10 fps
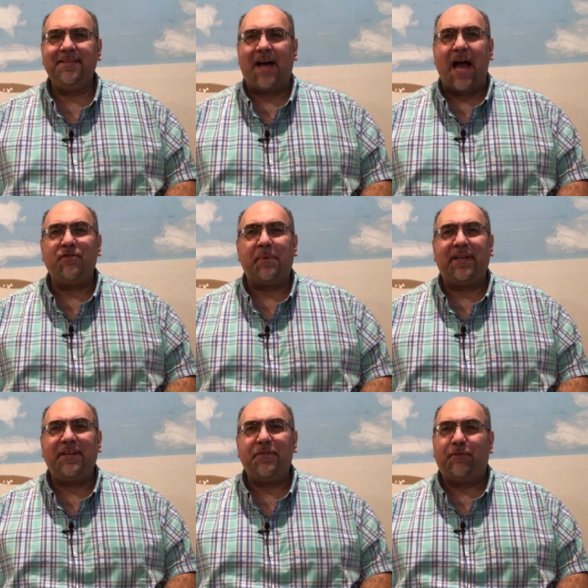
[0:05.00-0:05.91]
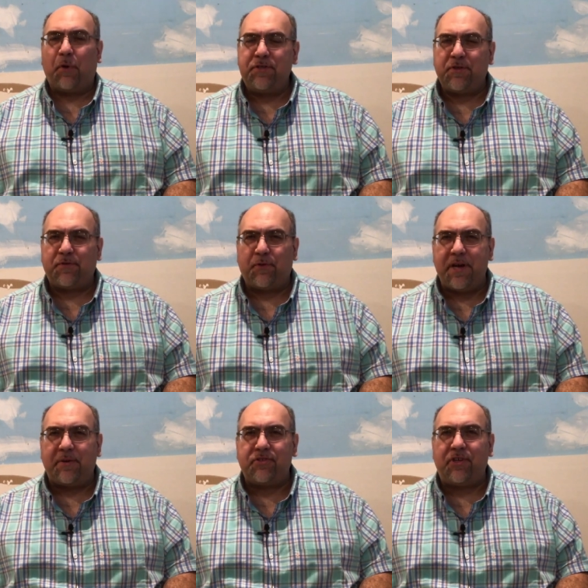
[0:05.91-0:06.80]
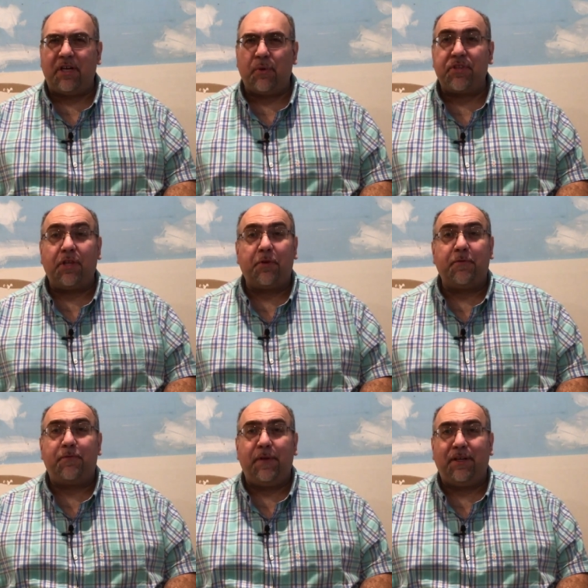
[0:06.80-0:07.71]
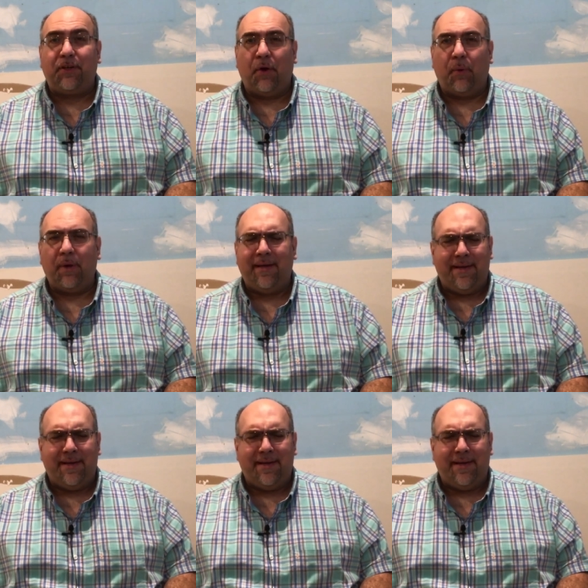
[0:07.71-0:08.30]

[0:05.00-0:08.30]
Hi everybody, The Voice of Fragrance here with another video.